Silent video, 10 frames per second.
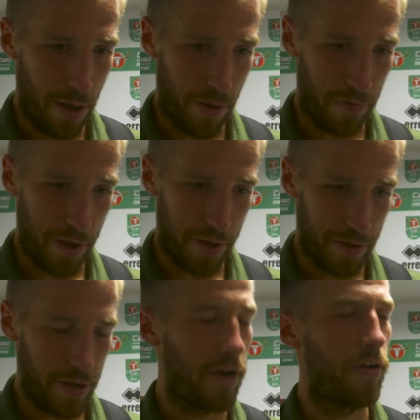And
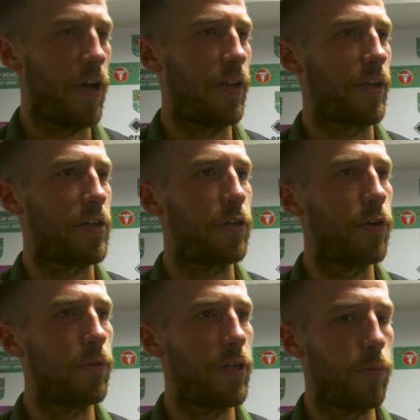then, unlucky
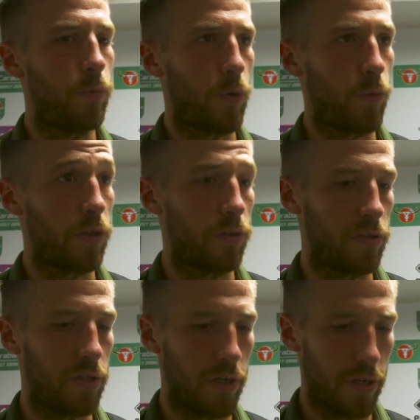goal and what we
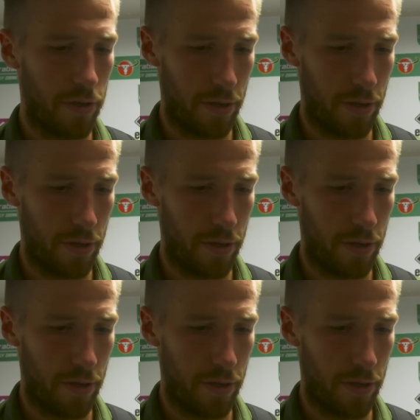conceded.